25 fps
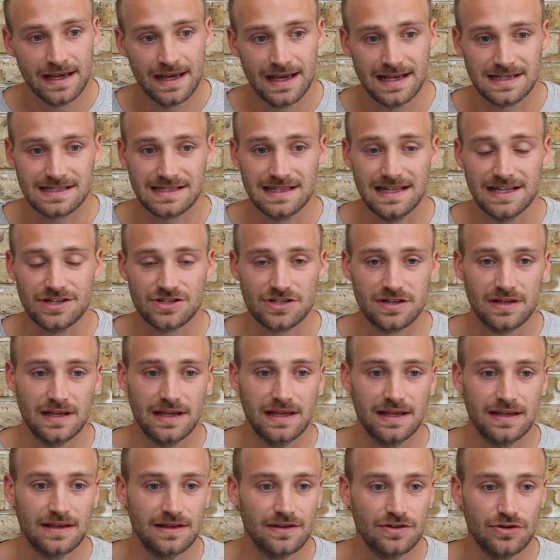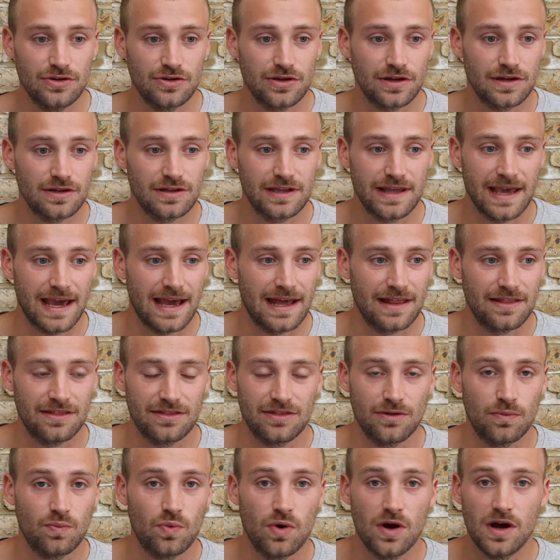It's literally, you can
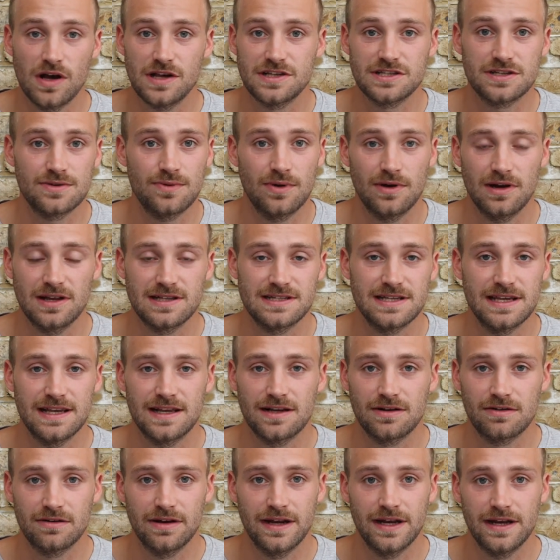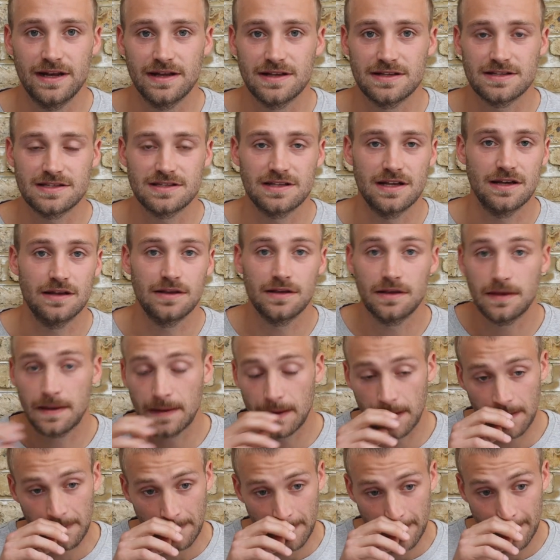get the worst quality ingredients that
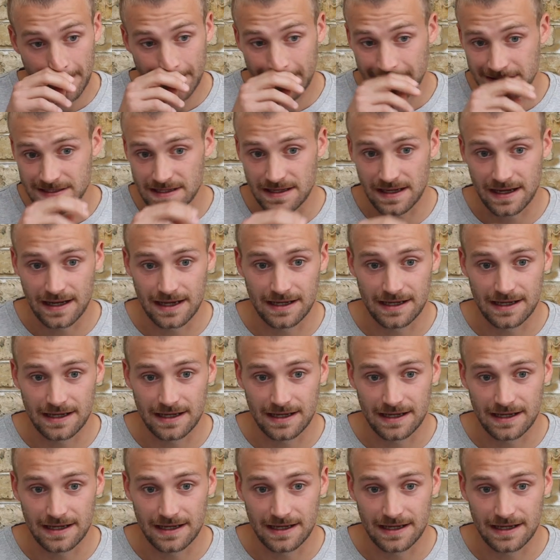humans